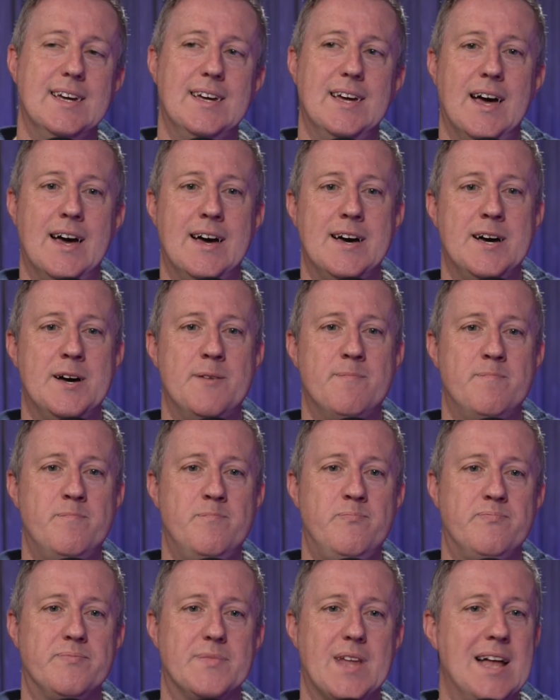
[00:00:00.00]

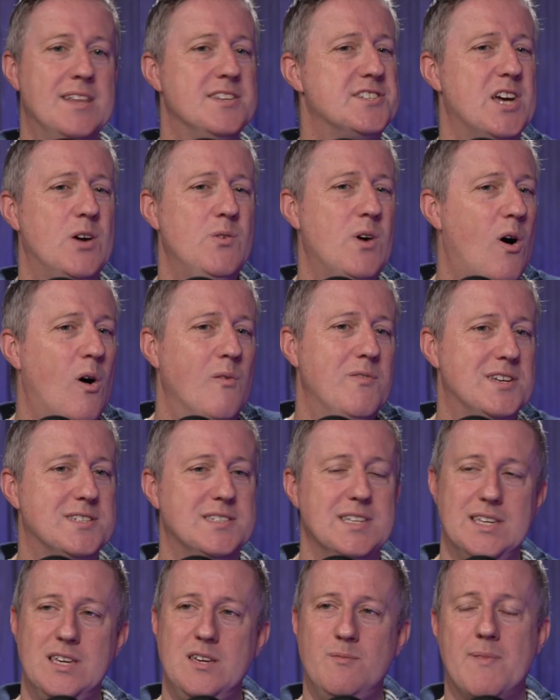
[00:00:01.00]
And so
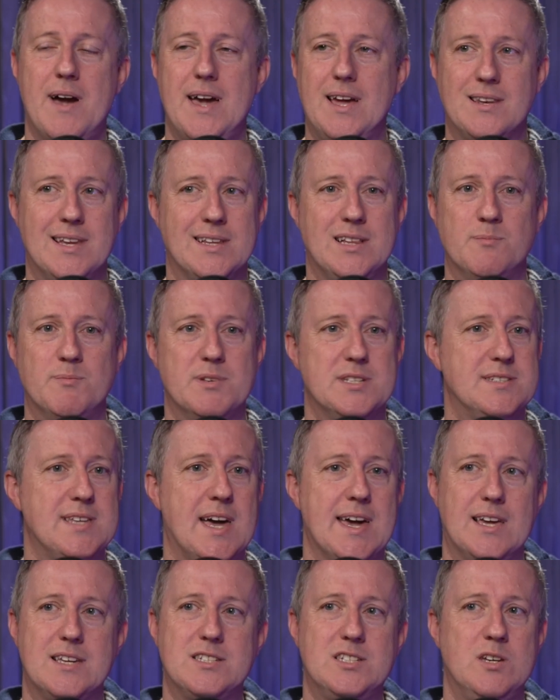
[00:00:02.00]
obviously you make little
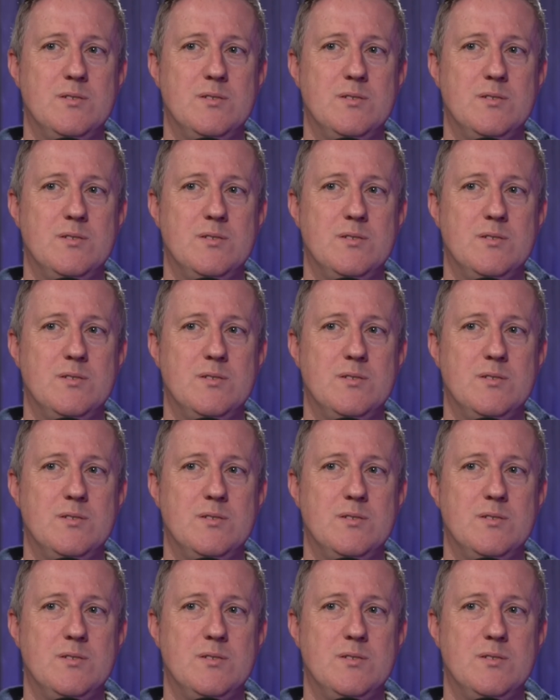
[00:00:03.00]
mistakes.